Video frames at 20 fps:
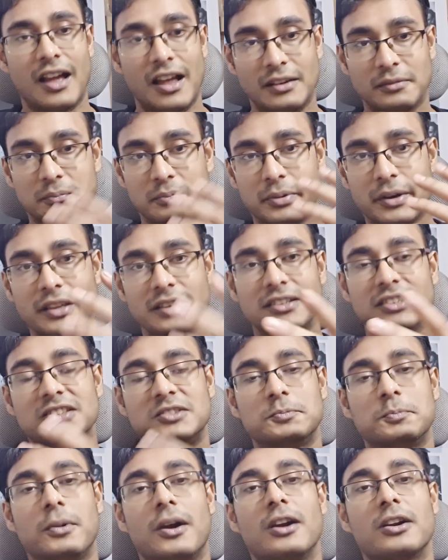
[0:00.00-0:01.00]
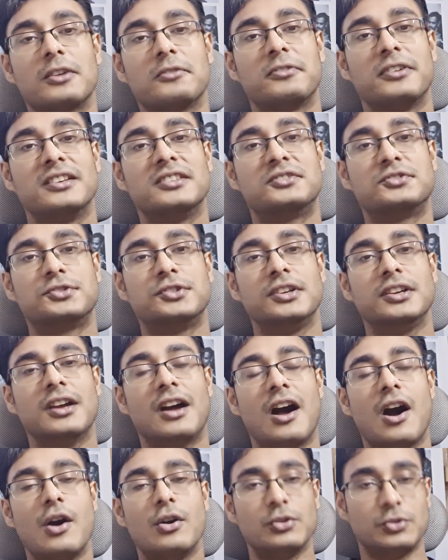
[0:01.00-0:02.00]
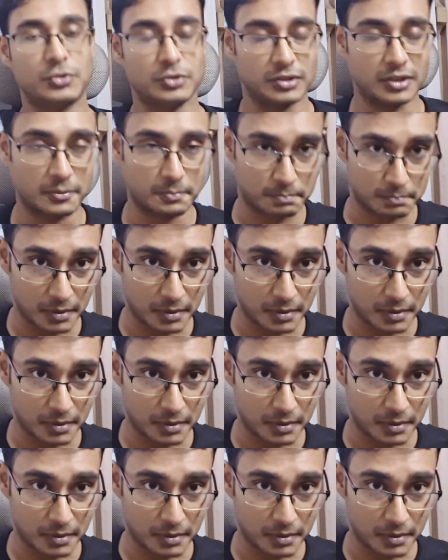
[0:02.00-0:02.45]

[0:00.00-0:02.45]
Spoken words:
and bring this part of history out to the